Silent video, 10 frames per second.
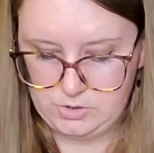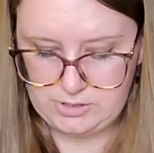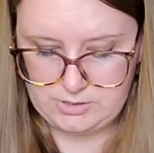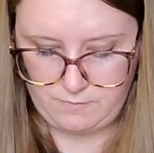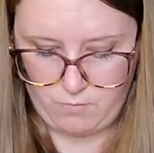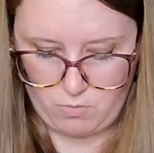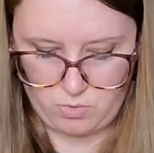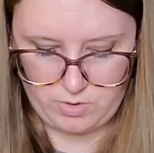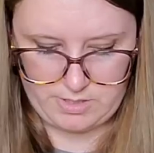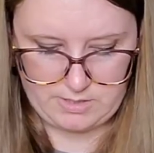just a
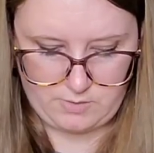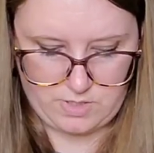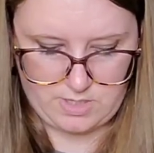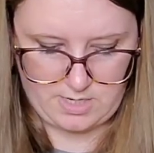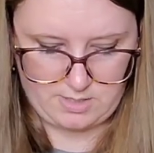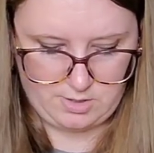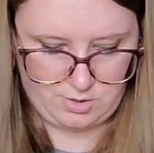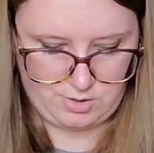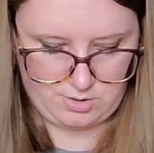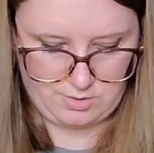forewarning that we cut
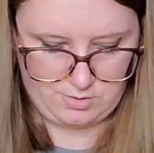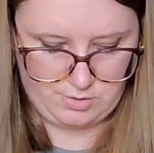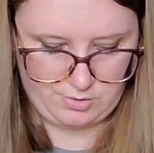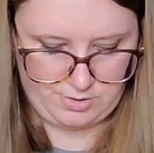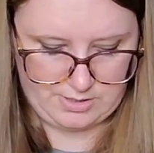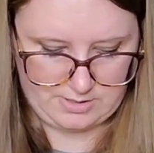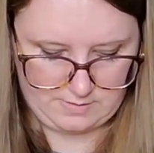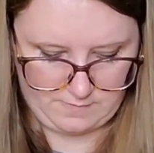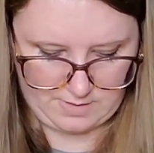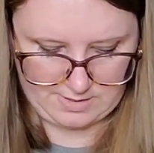your, your linen
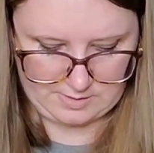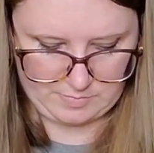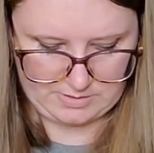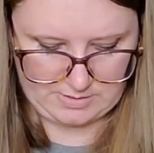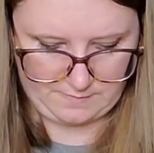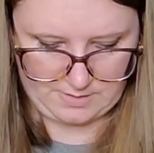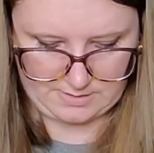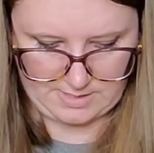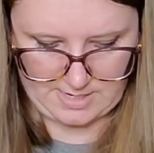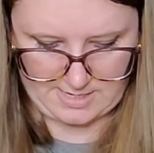in a very
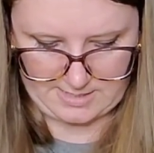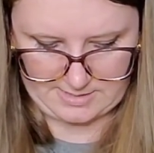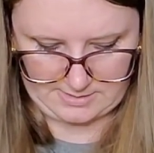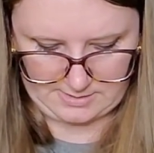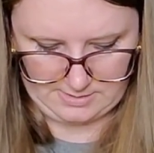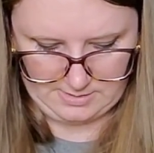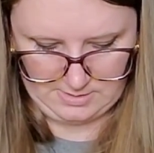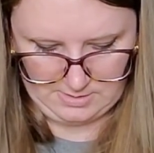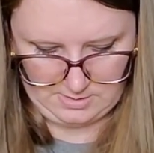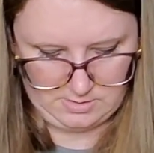specific size.
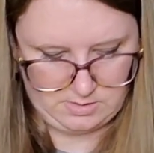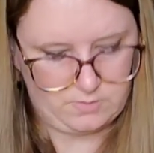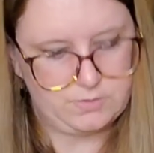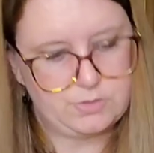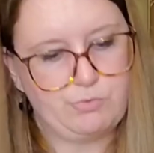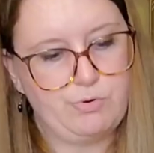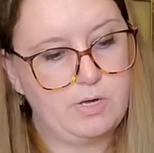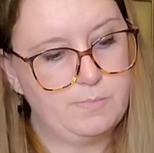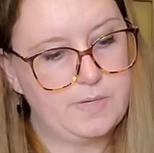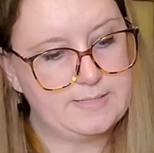Don't screw
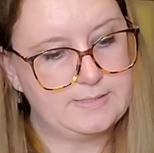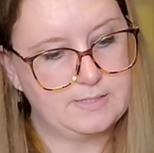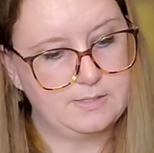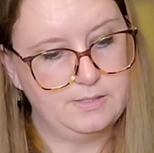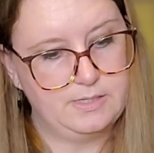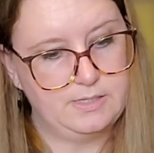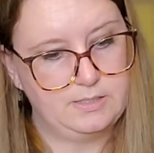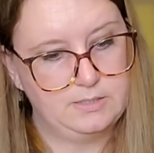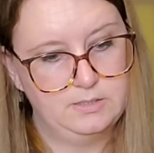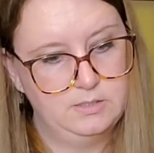up,
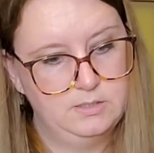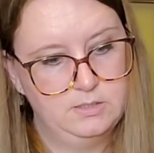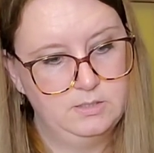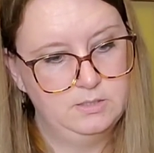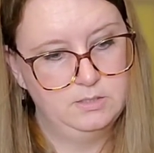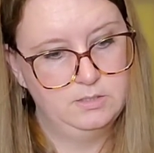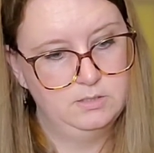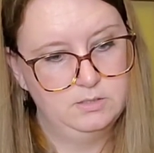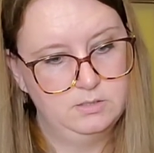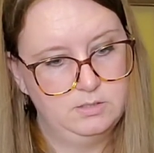basically.
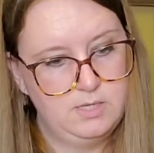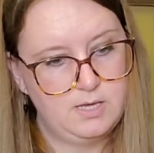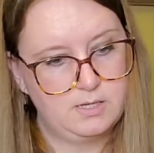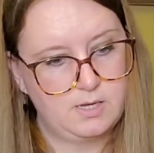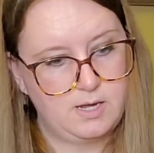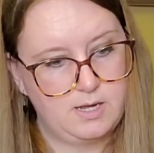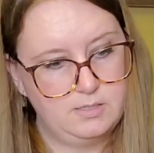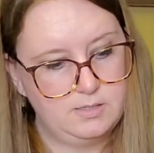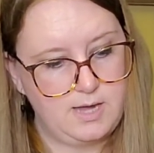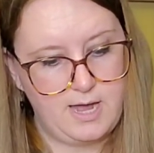Yeah,
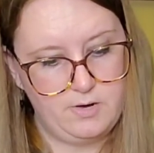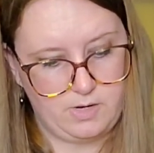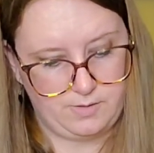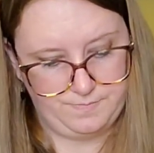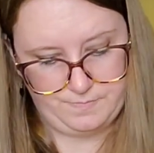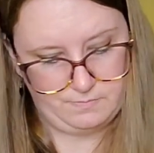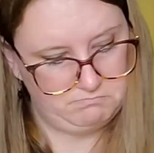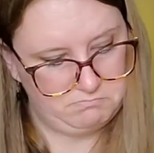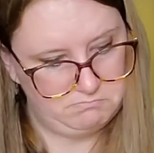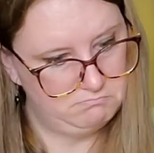I, I don't know.
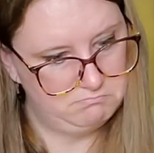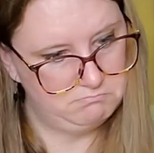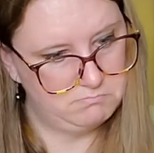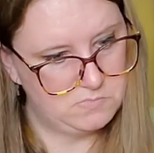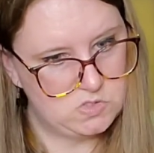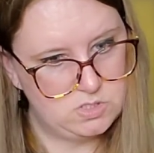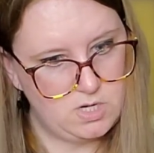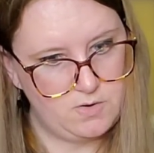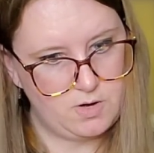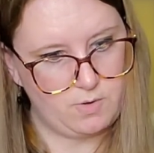
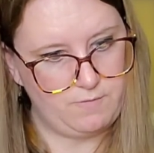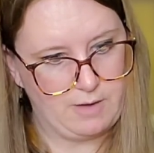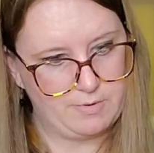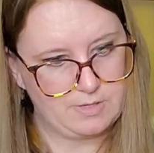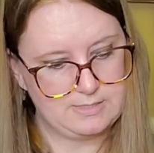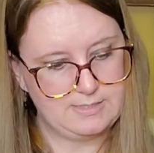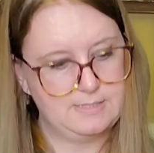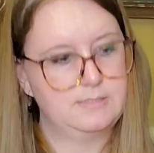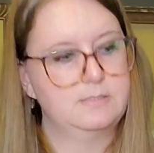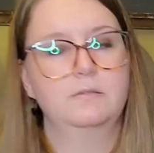Don't know what fabric this
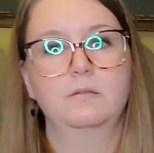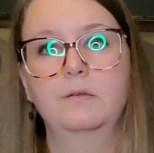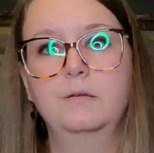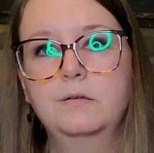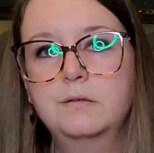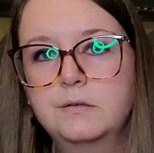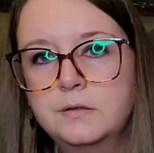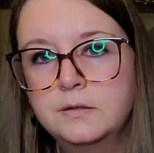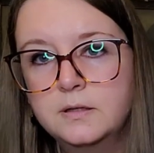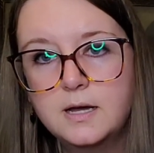is.
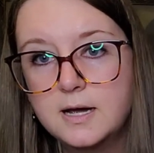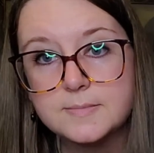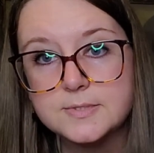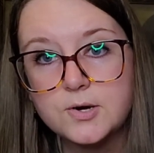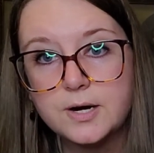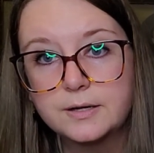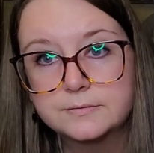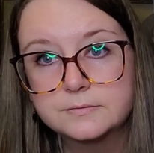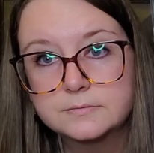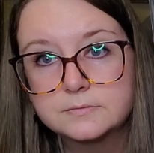I'm sorry.